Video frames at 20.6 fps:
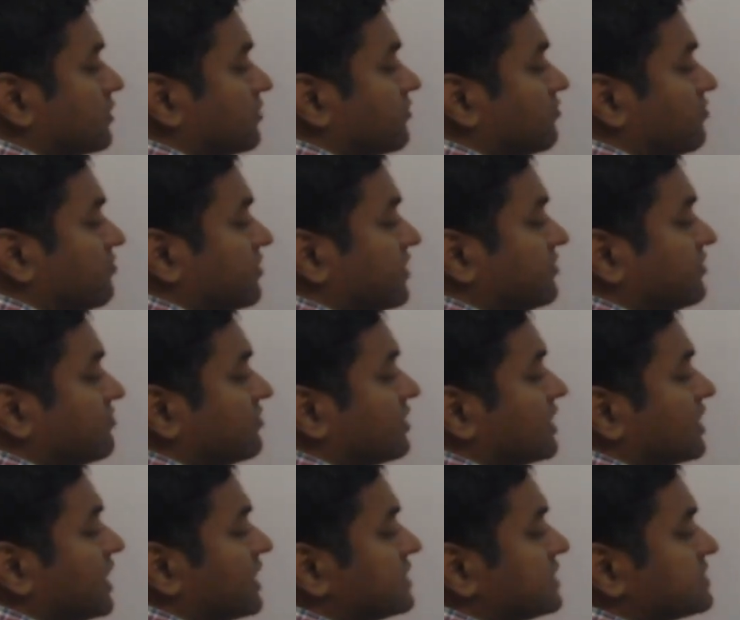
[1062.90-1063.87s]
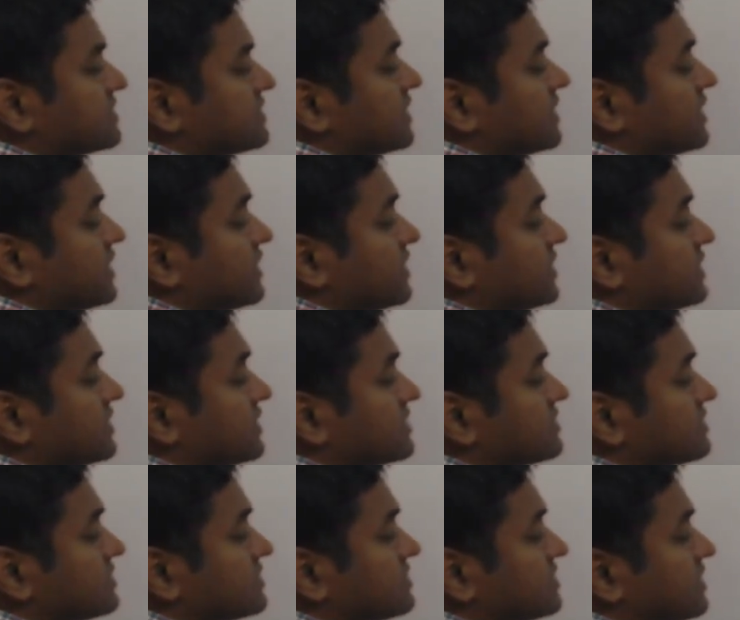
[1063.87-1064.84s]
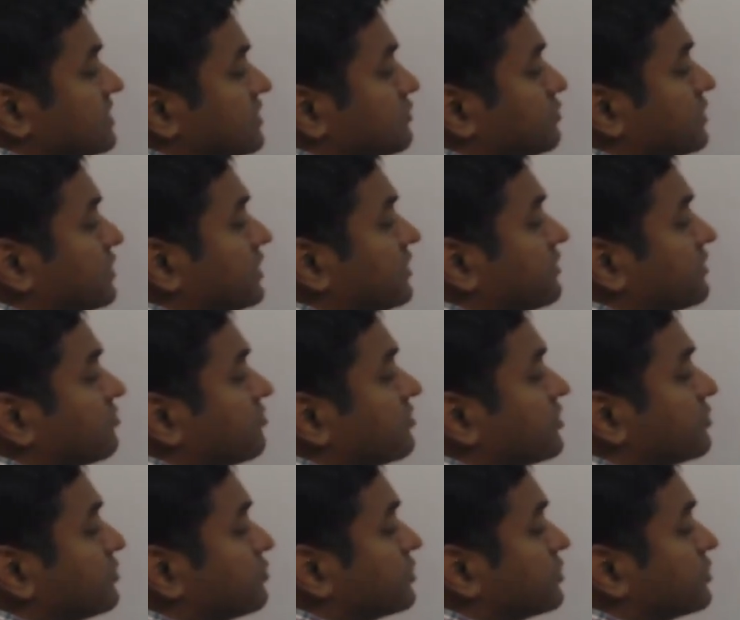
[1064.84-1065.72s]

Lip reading: when will I say it is a stable equilibrium?